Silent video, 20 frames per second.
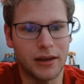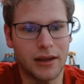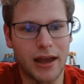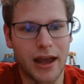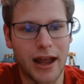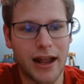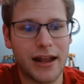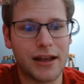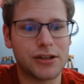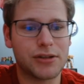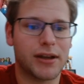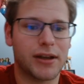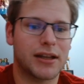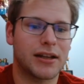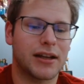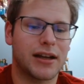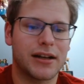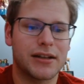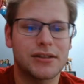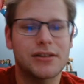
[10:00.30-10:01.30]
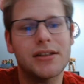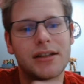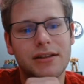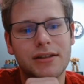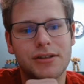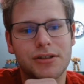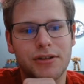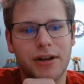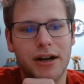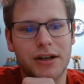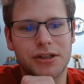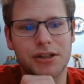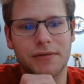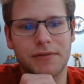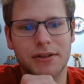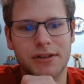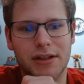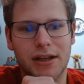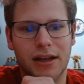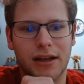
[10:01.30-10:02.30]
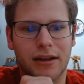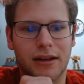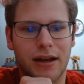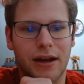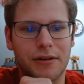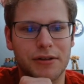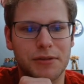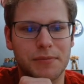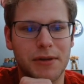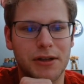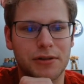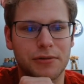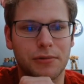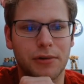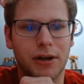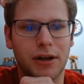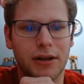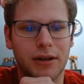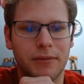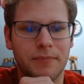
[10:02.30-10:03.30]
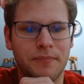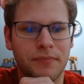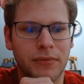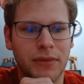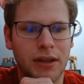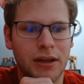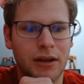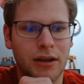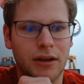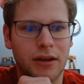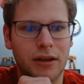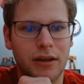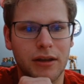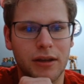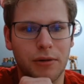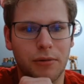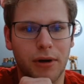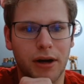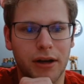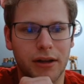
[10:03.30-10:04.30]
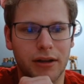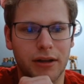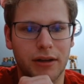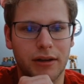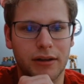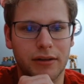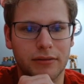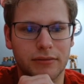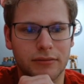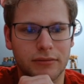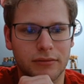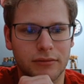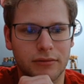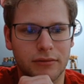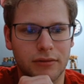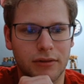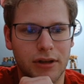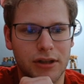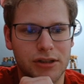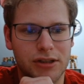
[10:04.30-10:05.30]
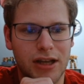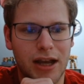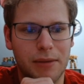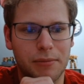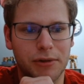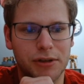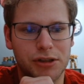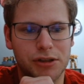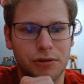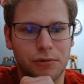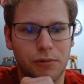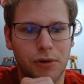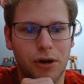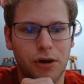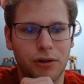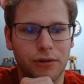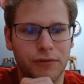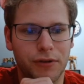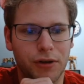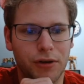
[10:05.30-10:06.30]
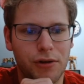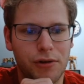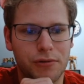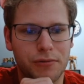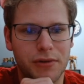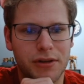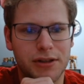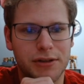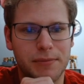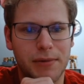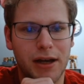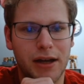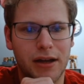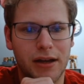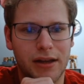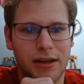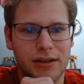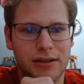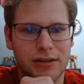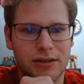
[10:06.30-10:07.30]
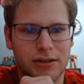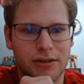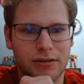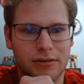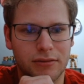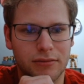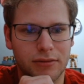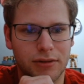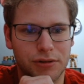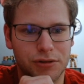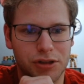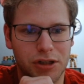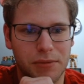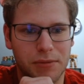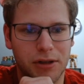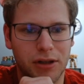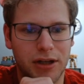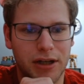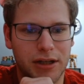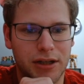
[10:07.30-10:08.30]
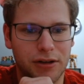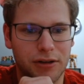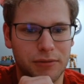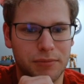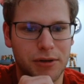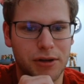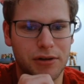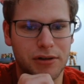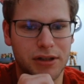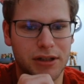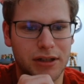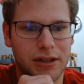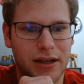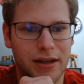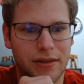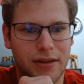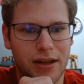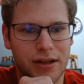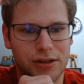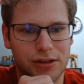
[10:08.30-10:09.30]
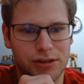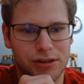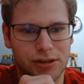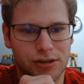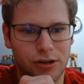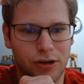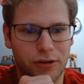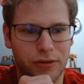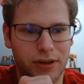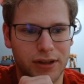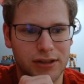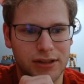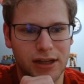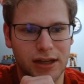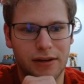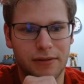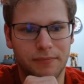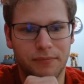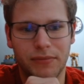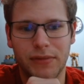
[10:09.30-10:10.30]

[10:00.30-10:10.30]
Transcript: And yeah, so I can kind of see the strategy of this deck, how it's meant to work. You want to establish a wall of your own with spies, Ojama lock your opponent, and then just stall things out.